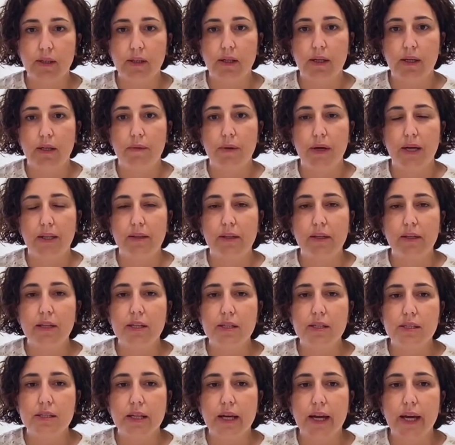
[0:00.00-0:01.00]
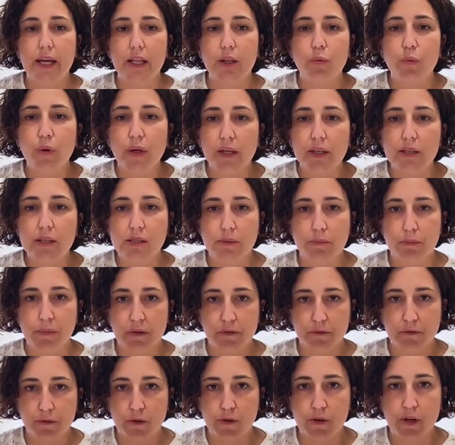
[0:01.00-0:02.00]
uh, at least eight weeks
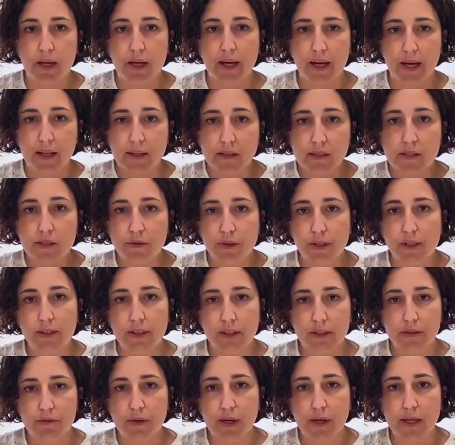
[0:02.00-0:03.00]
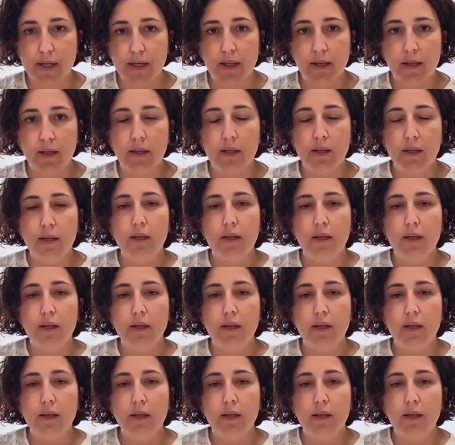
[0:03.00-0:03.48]
before entering the trial.